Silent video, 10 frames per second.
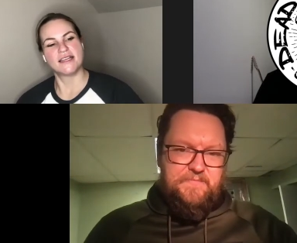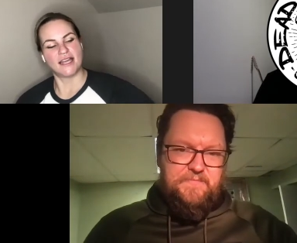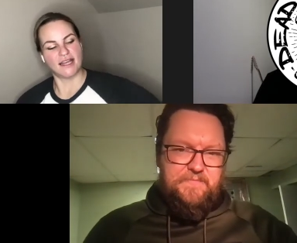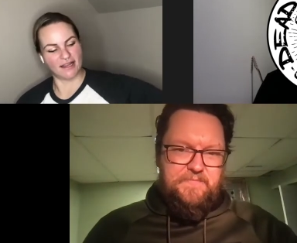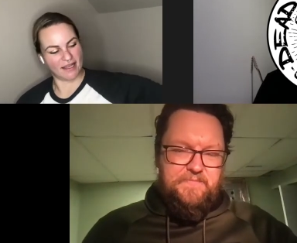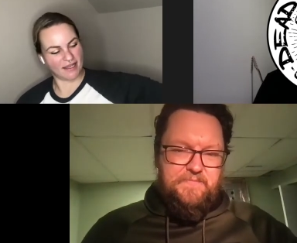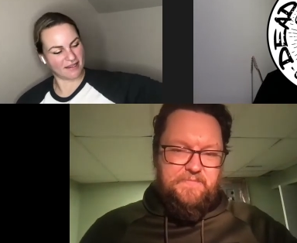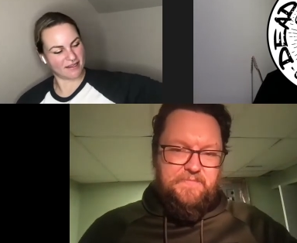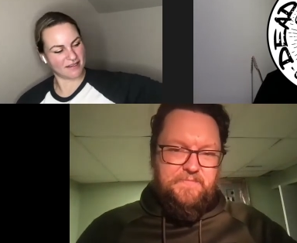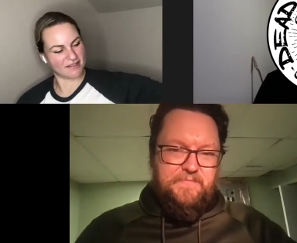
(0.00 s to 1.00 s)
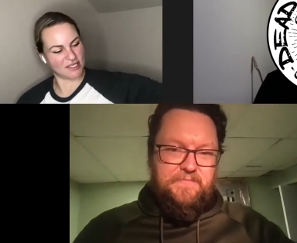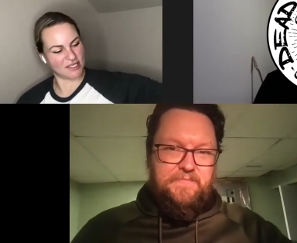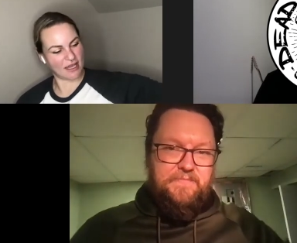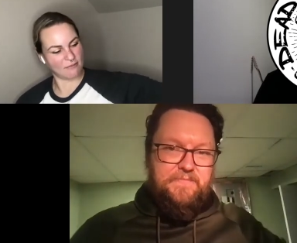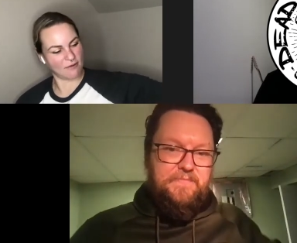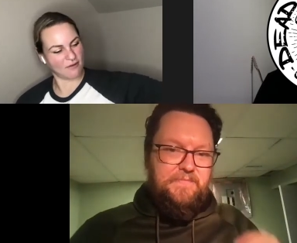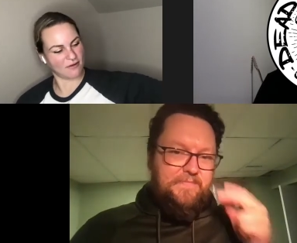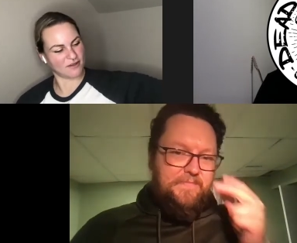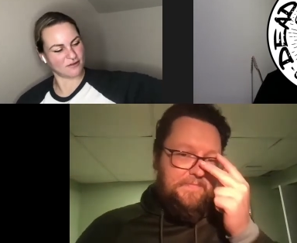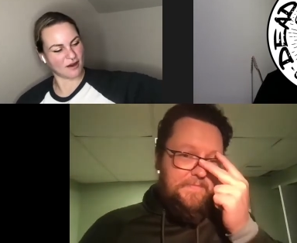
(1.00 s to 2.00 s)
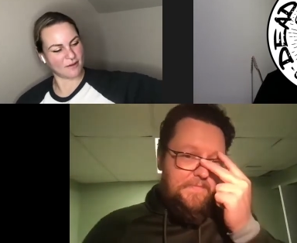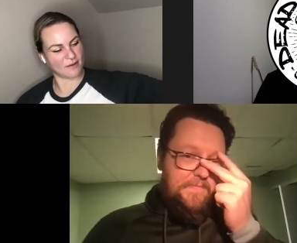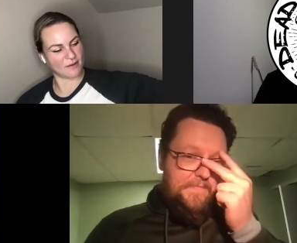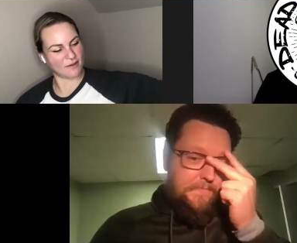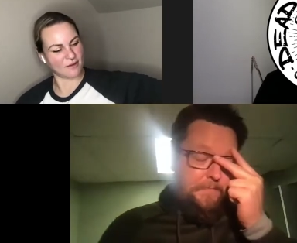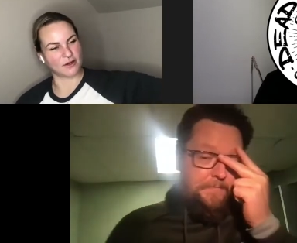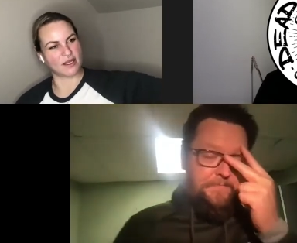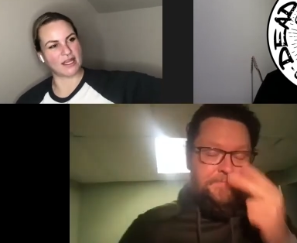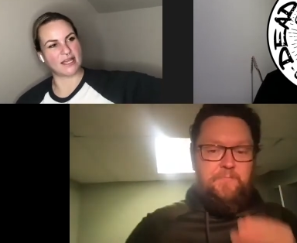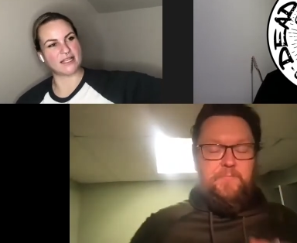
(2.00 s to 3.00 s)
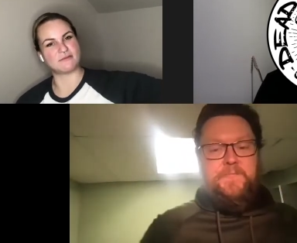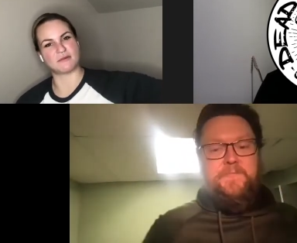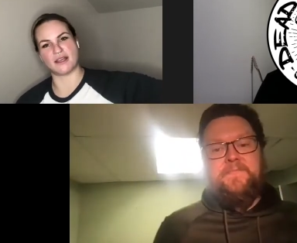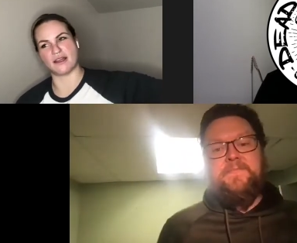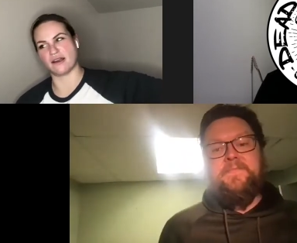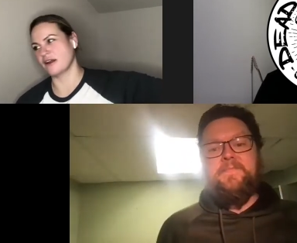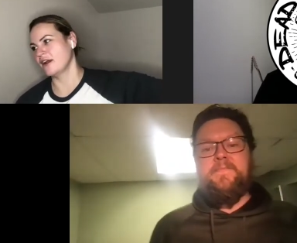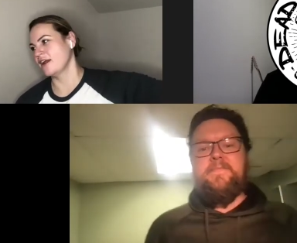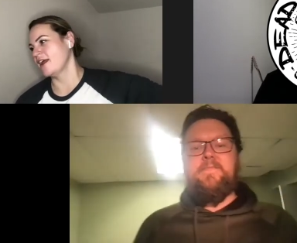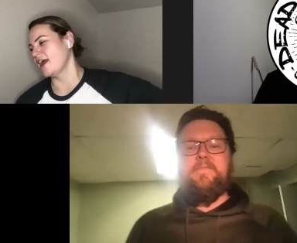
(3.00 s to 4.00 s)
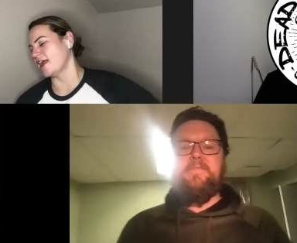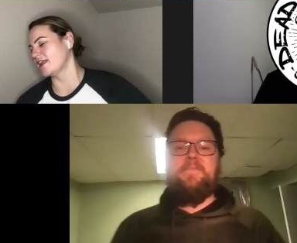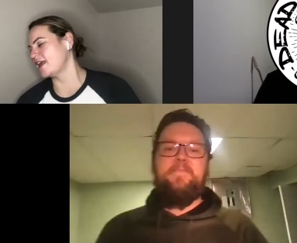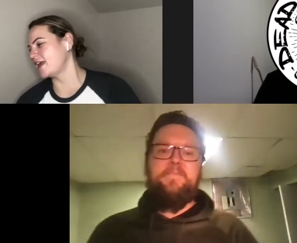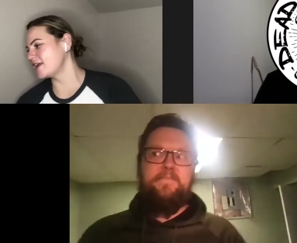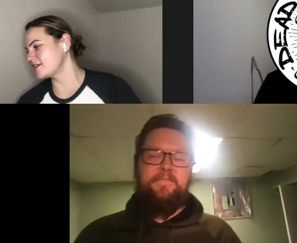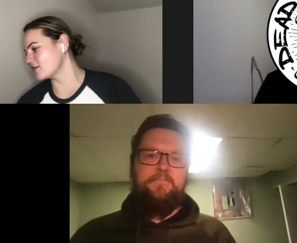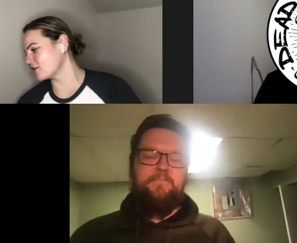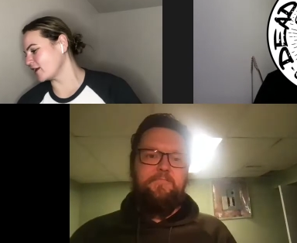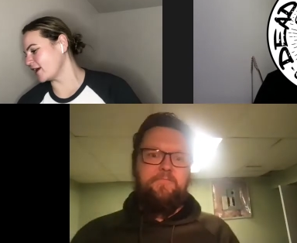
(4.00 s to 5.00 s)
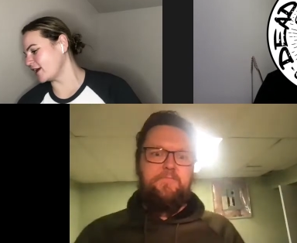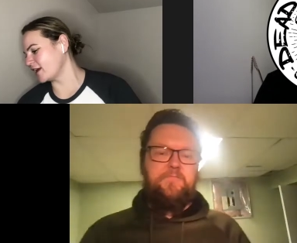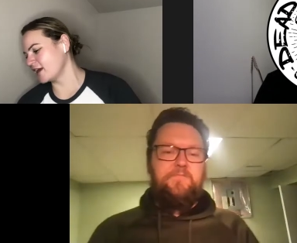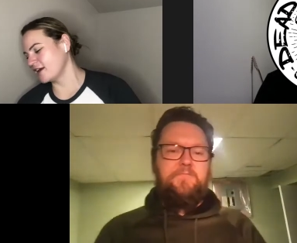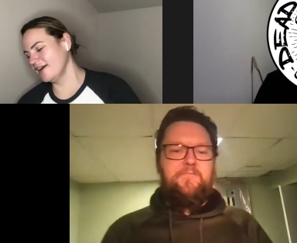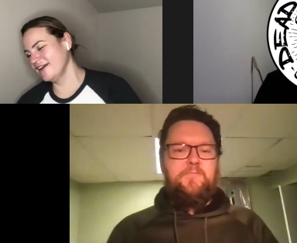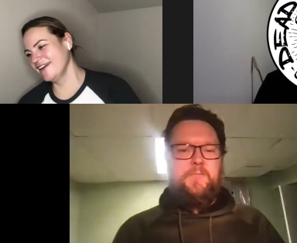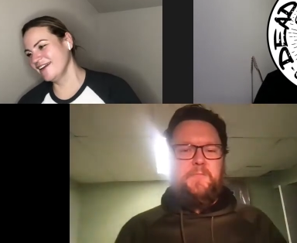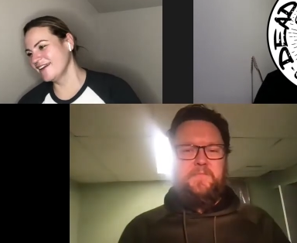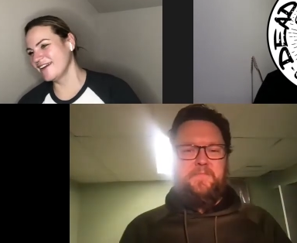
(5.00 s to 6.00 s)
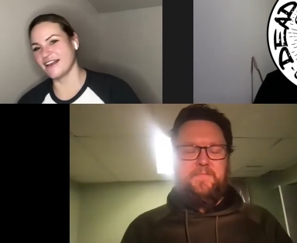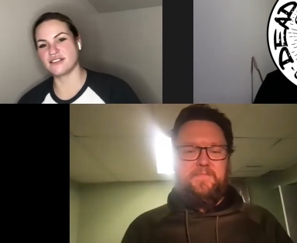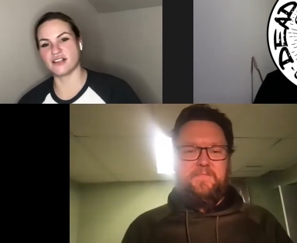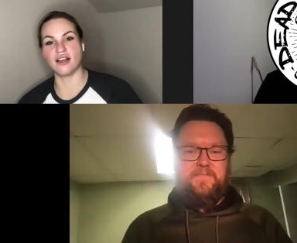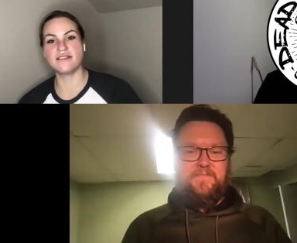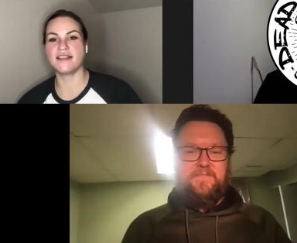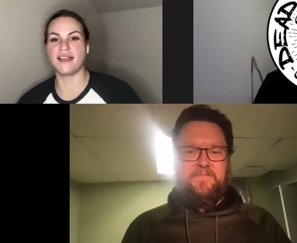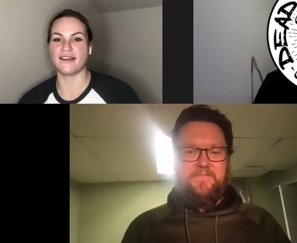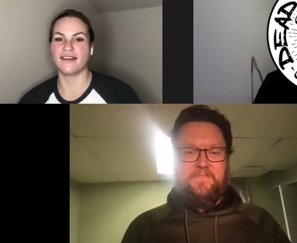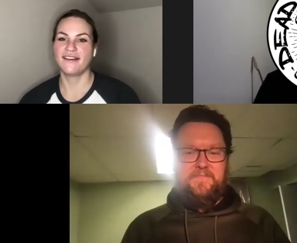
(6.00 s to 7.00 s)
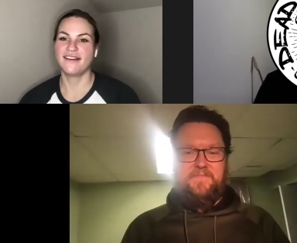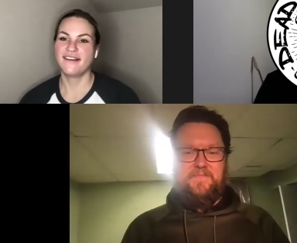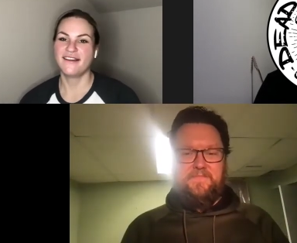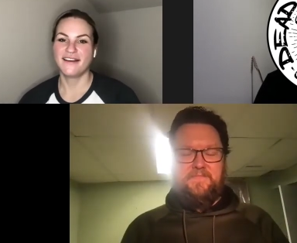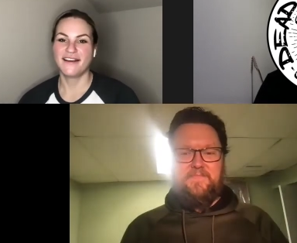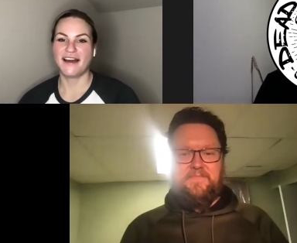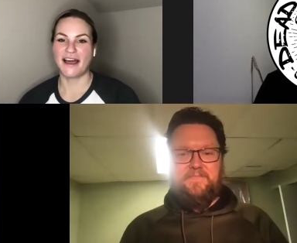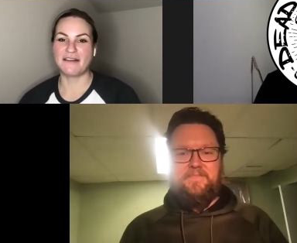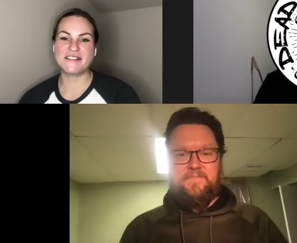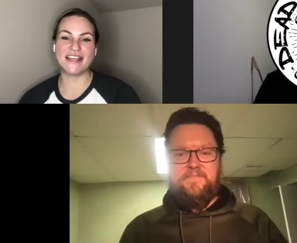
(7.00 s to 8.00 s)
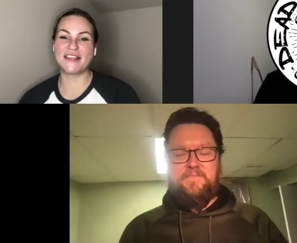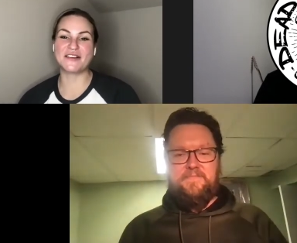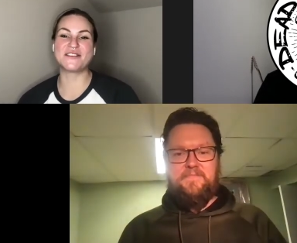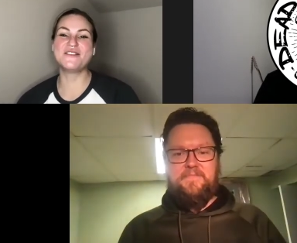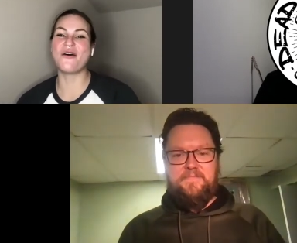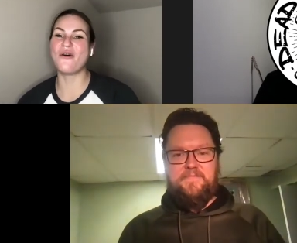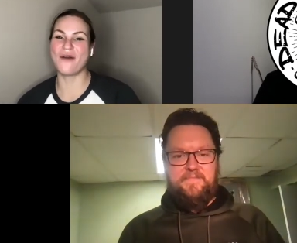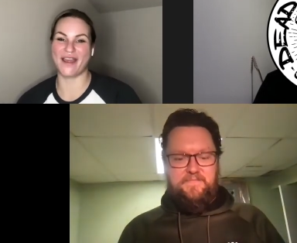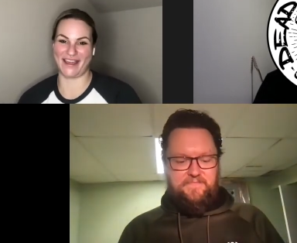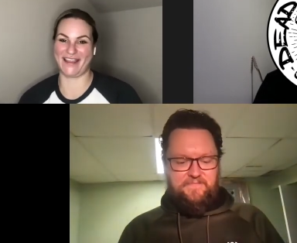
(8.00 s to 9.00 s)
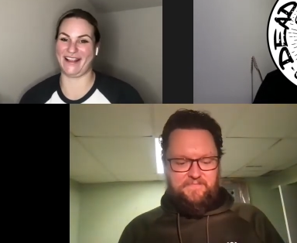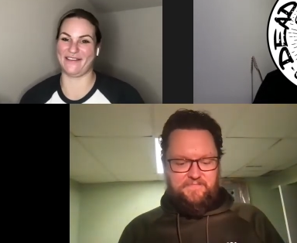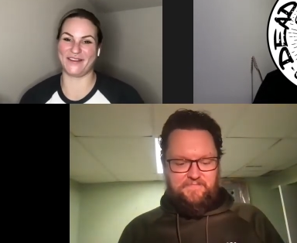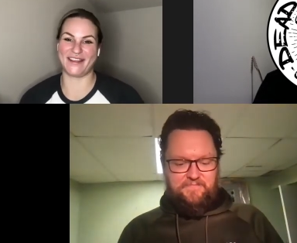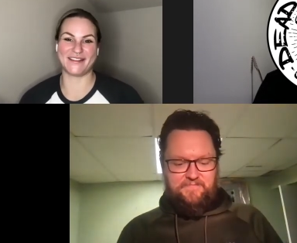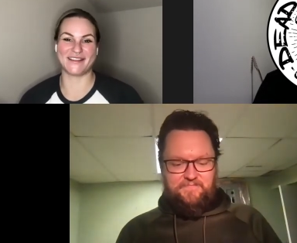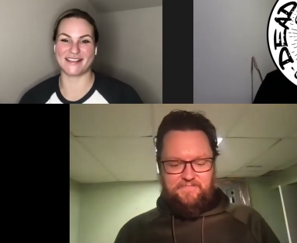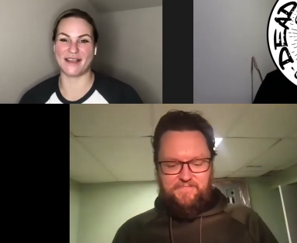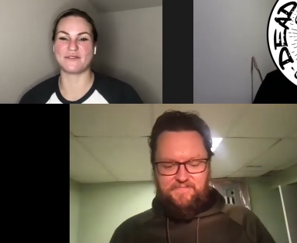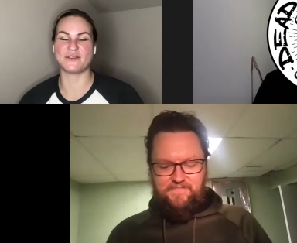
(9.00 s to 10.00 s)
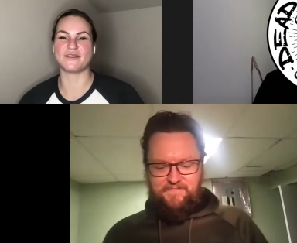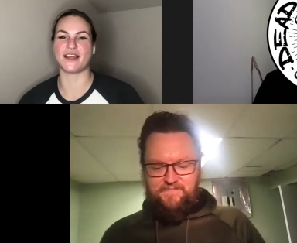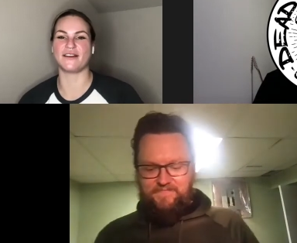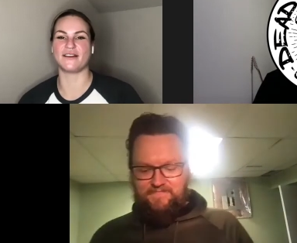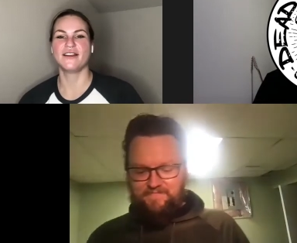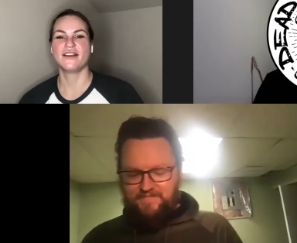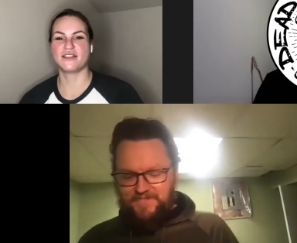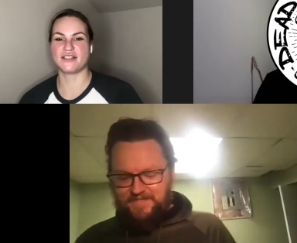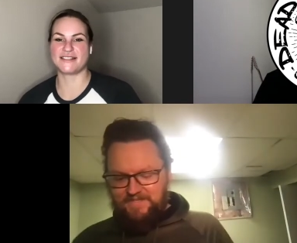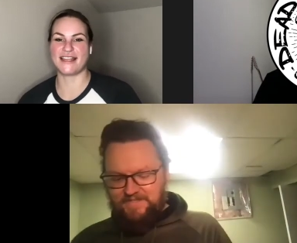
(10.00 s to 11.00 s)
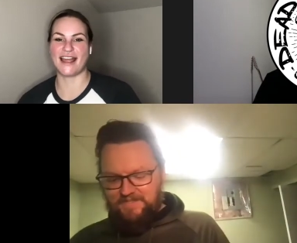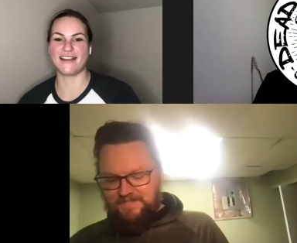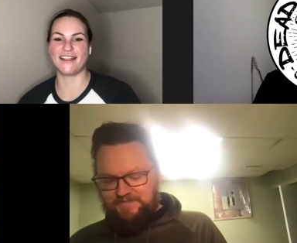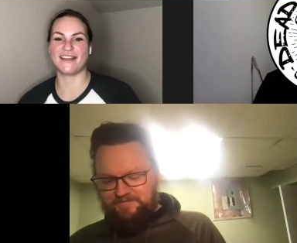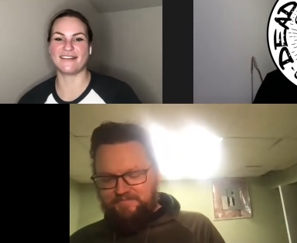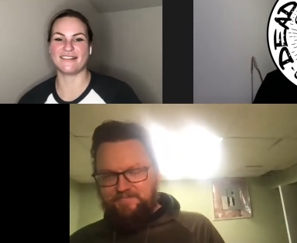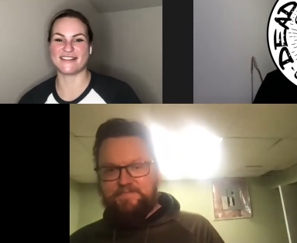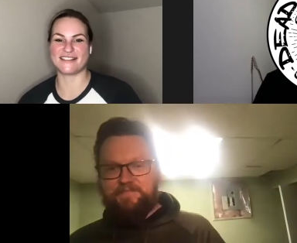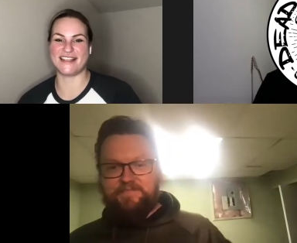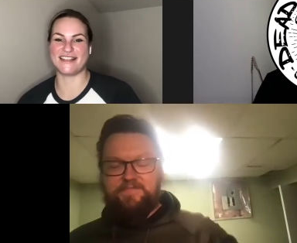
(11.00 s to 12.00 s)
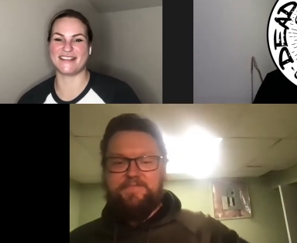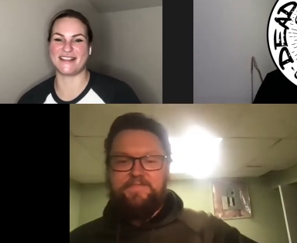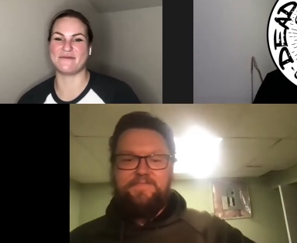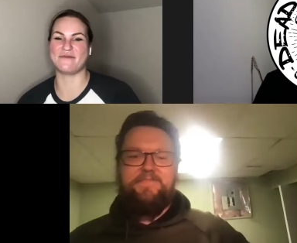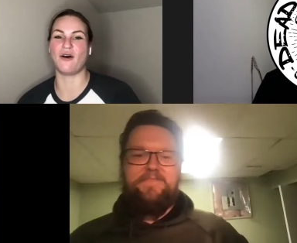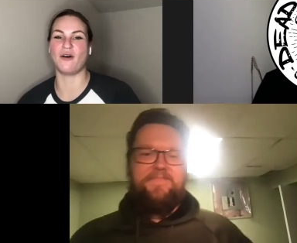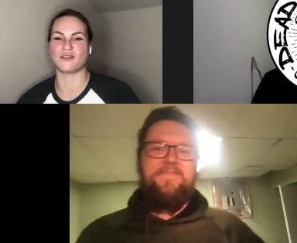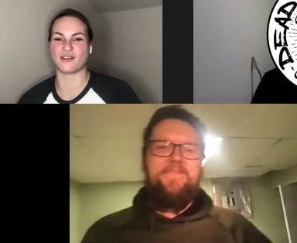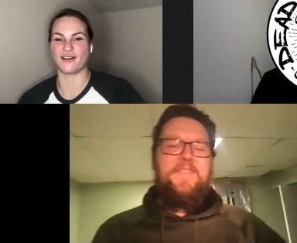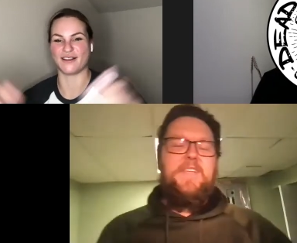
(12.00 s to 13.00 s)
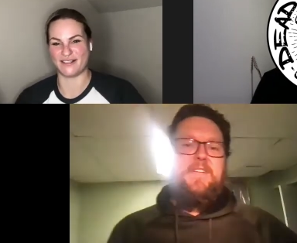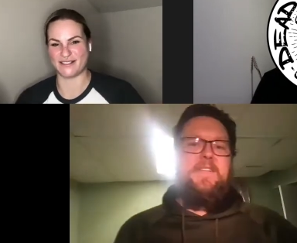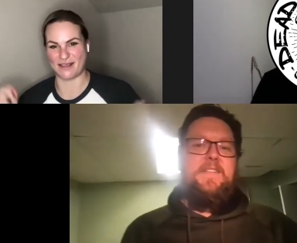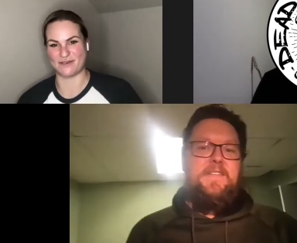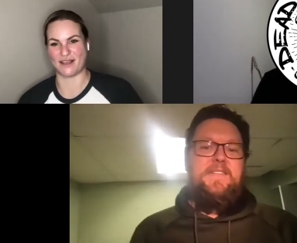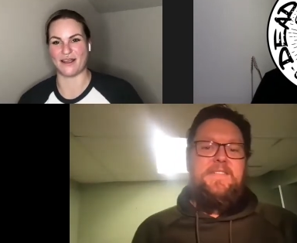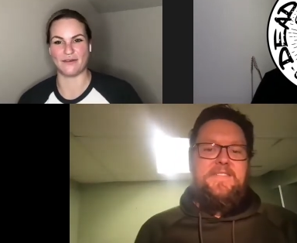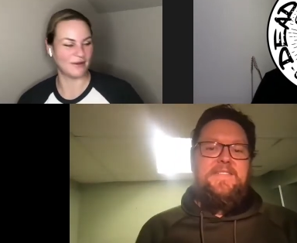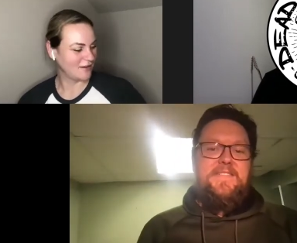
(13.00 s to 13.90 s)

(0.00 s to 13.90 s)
Speaker 1: Like, she came to drop something off, and her kids were there. And kids are like exhausting. I was like, "There's no way I can have a kid because I'm too tired just standing here listening to them all talk at the same time.